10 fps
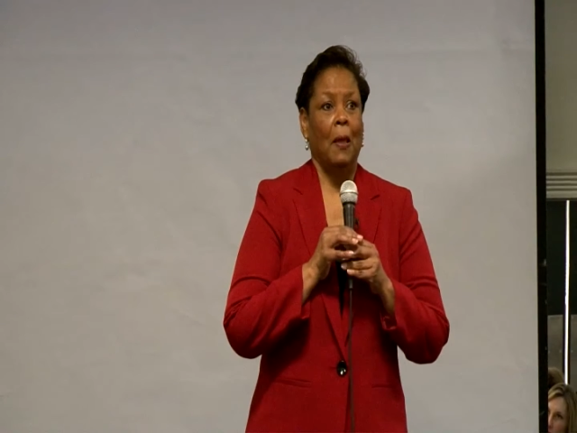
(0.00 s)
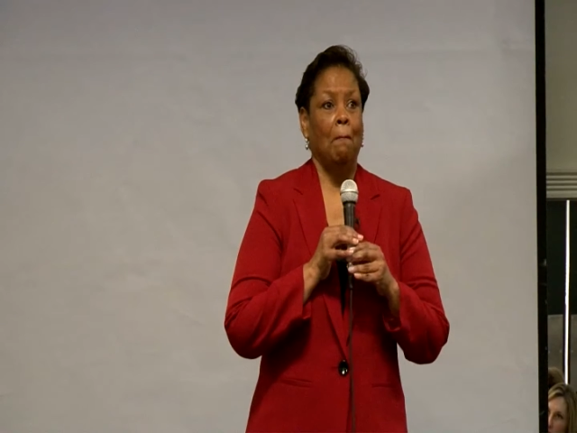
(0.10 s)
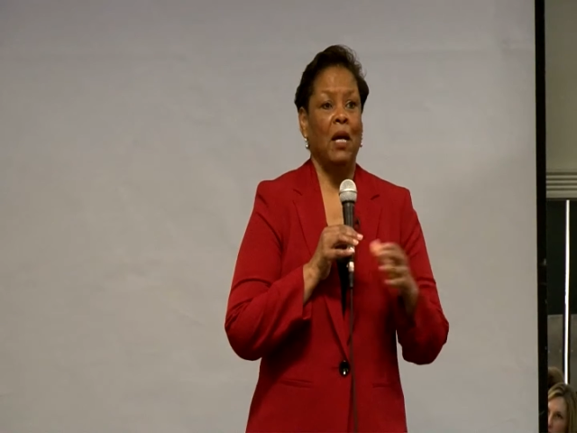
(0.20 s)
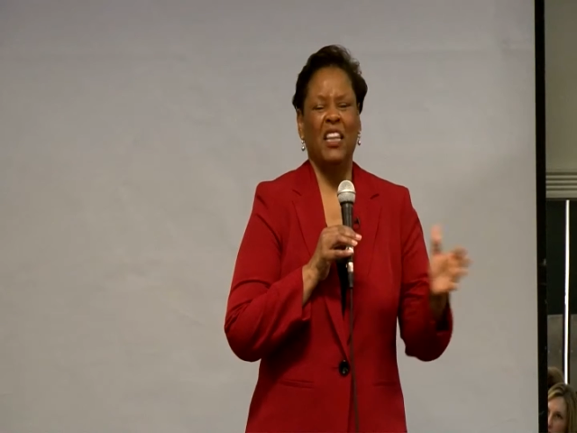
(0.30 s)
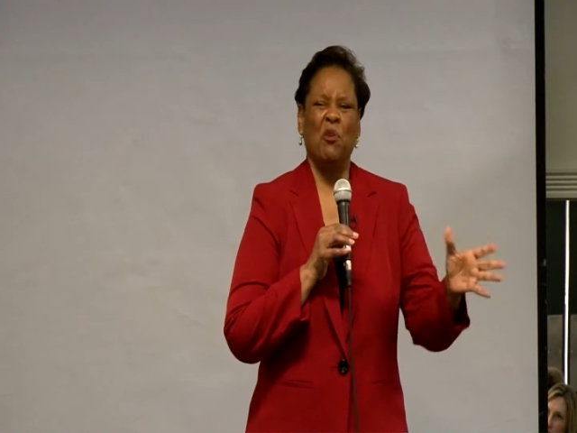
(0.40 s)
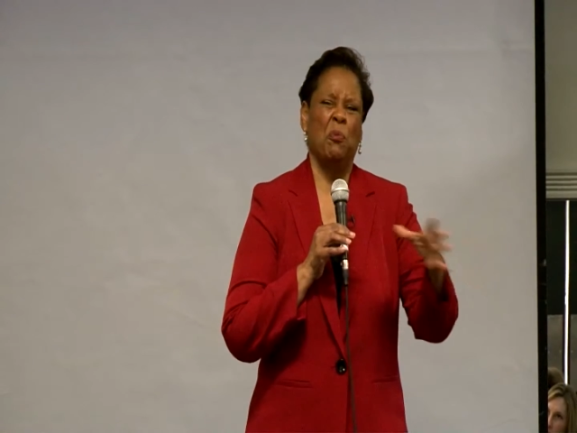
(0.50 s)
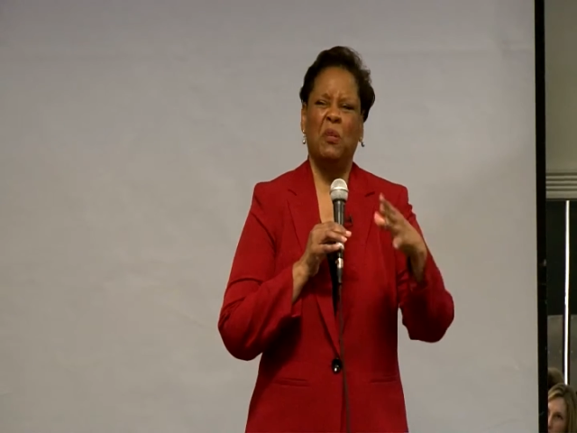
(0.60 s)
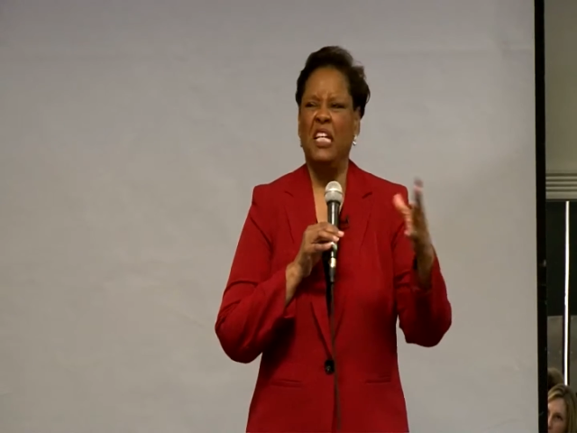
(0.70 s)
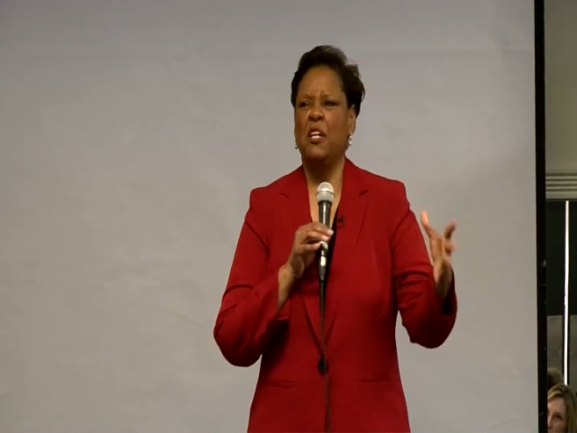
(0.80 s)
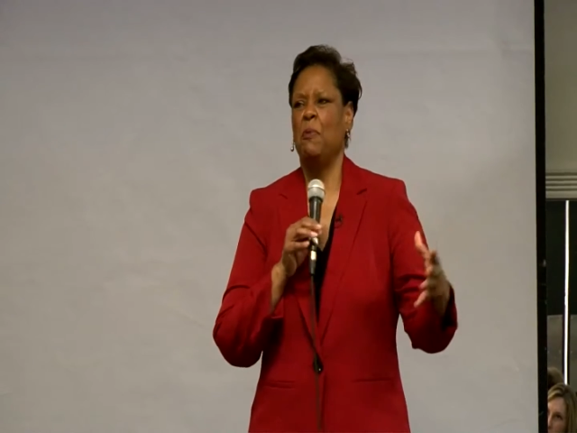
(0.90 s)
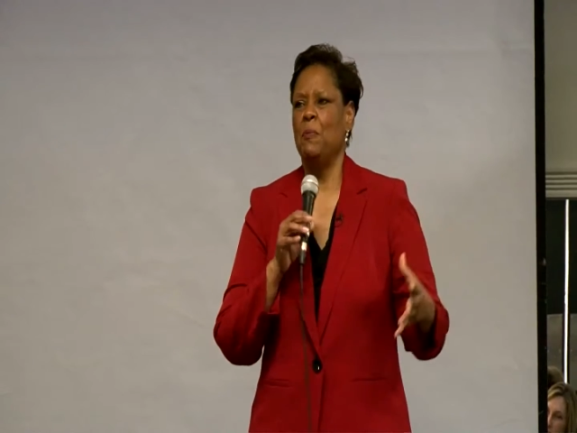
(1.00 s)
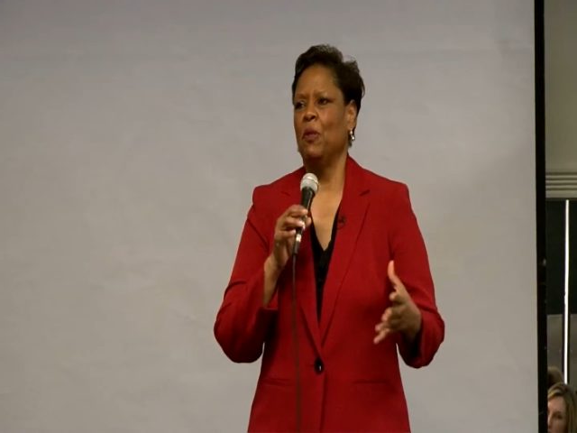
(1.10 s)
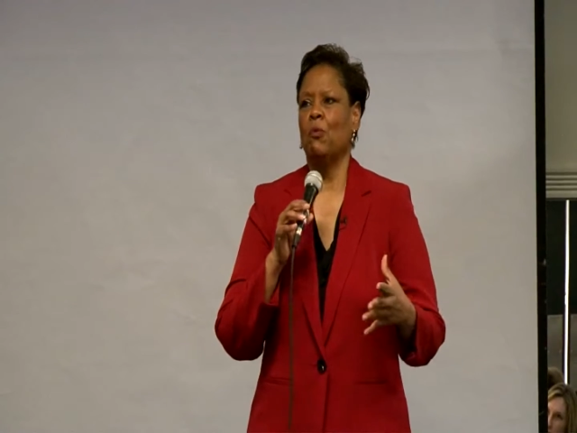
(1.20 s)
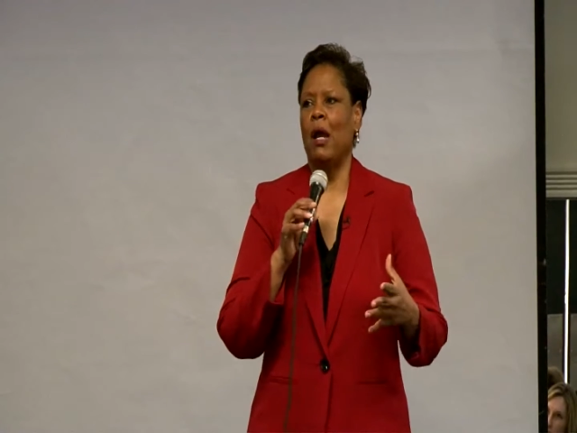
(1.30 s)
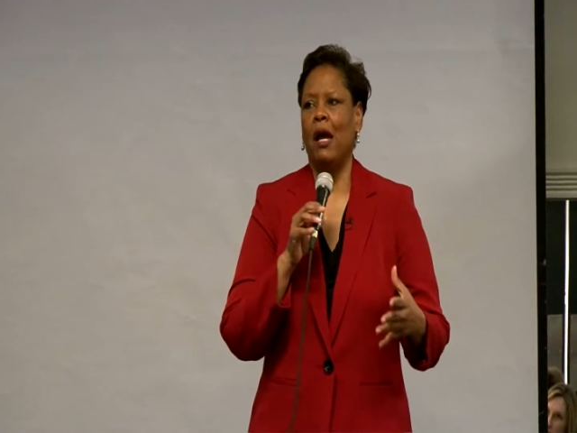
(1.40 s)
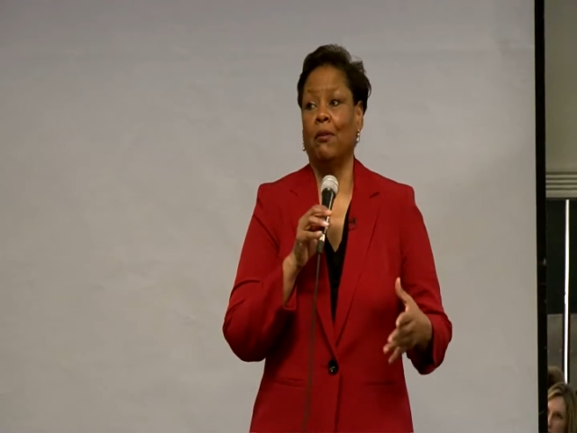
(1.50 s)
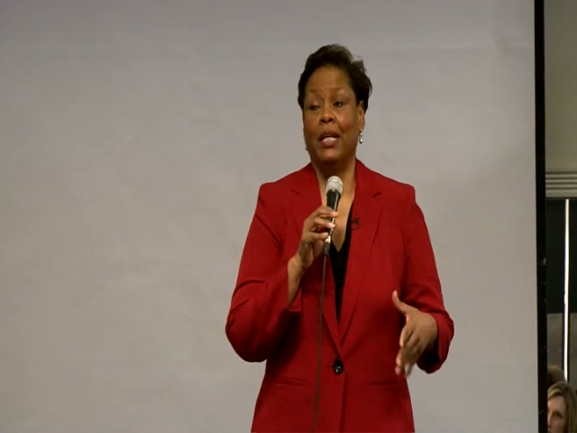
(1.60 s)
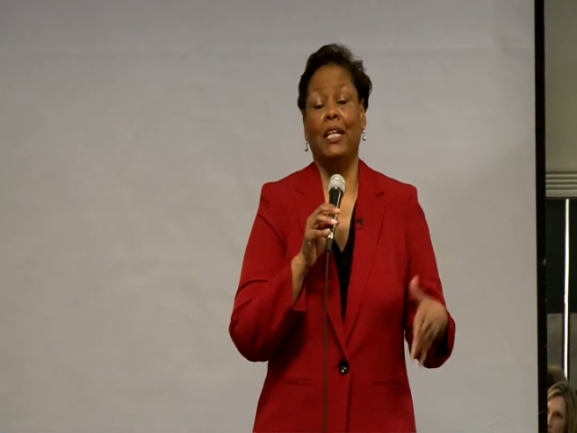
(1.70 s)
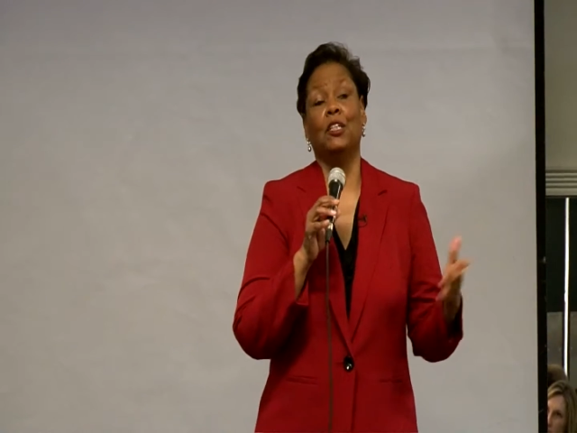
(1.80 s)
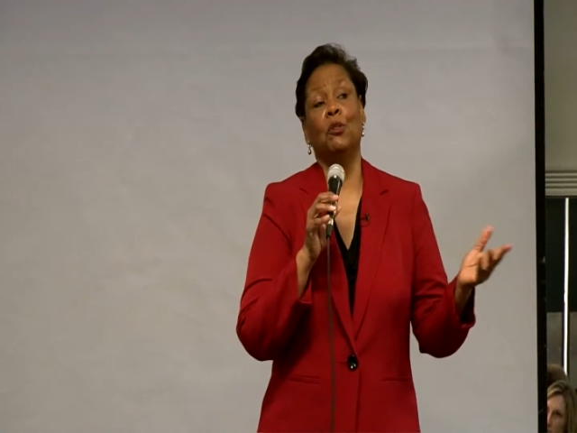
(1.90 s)
But there were plenty of people around,
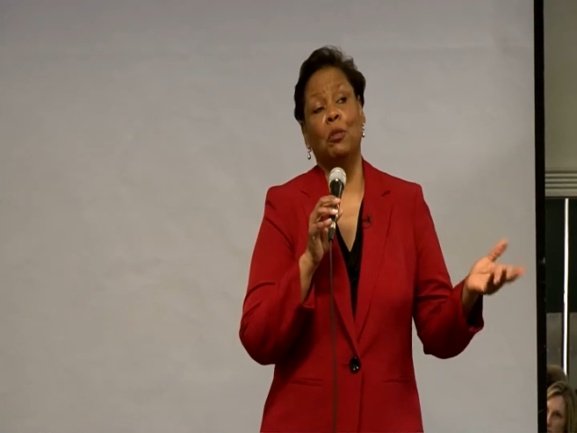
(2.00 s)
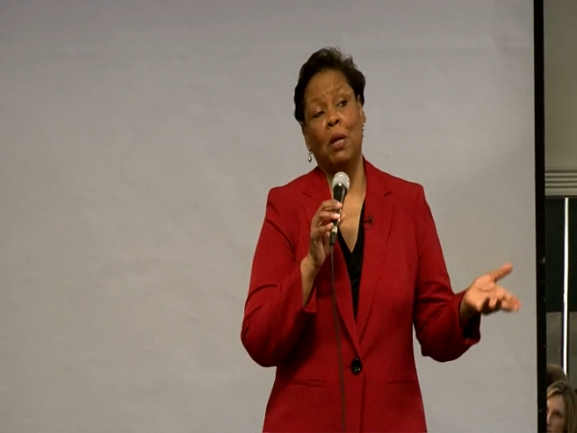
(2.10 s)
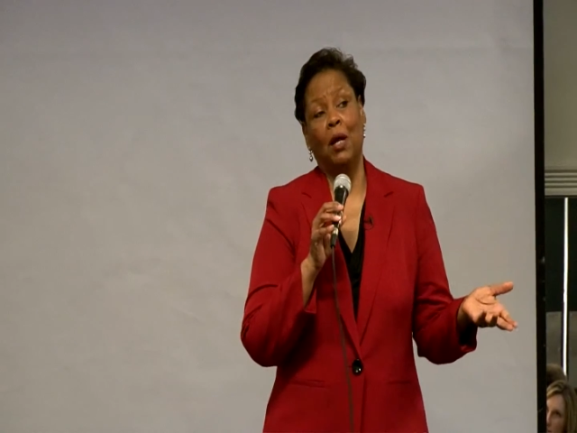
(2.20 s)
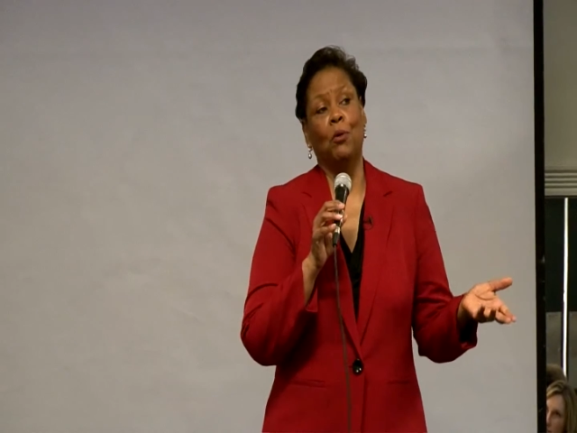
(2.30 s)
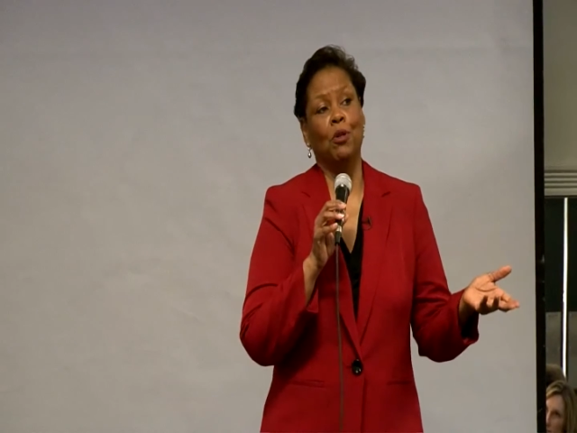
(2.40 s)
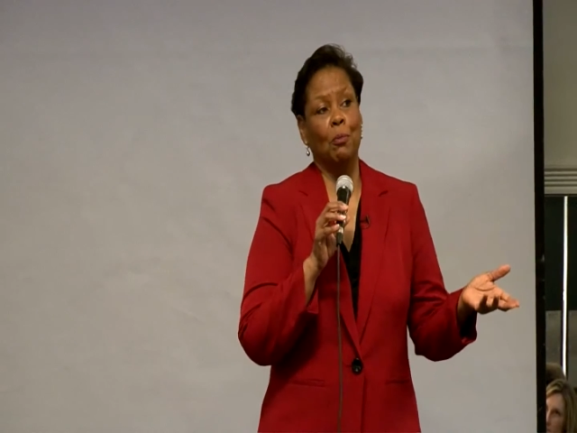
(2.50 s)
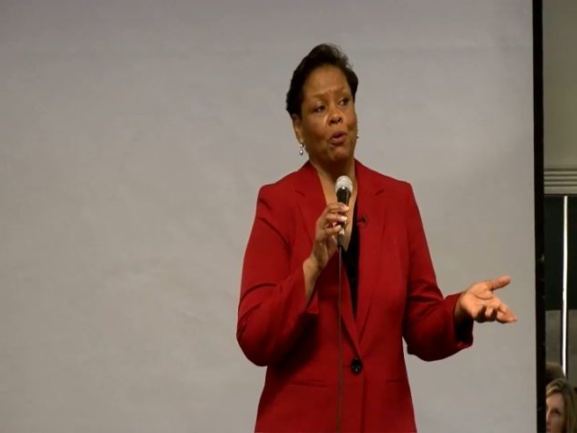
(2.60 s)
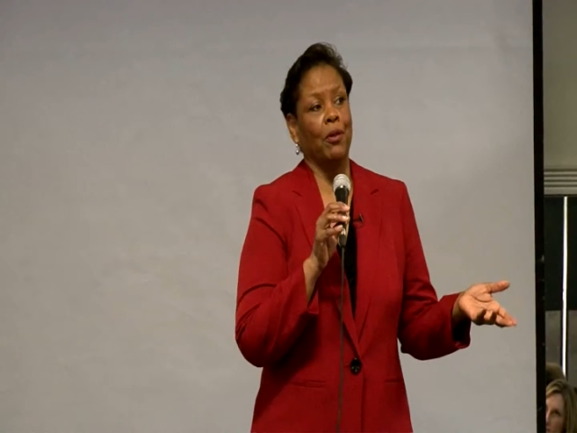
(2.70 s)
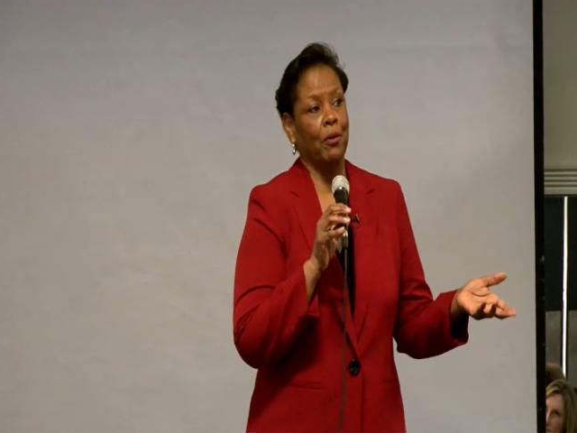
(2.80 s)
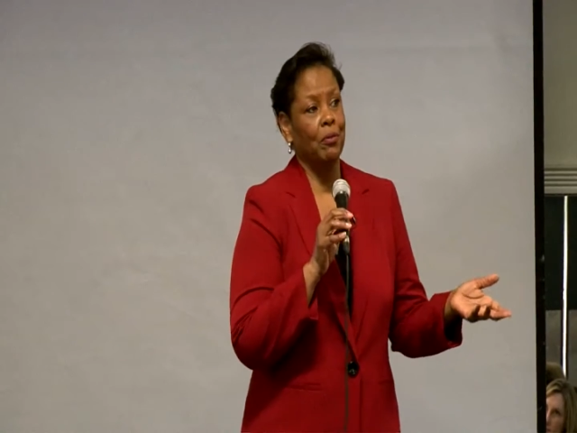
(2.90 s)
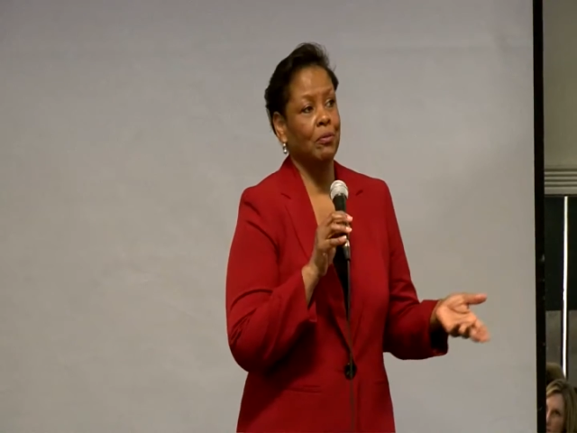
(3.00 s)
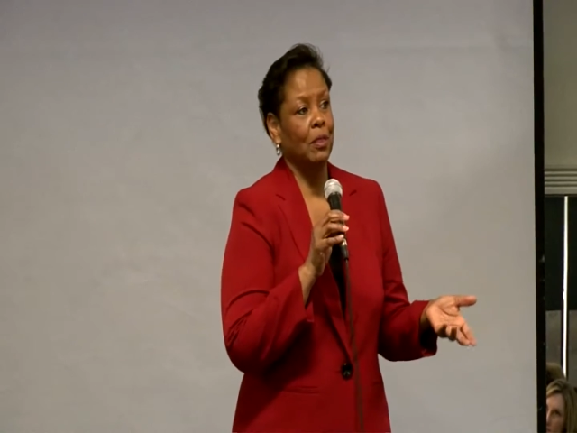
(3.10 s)
including my older brother,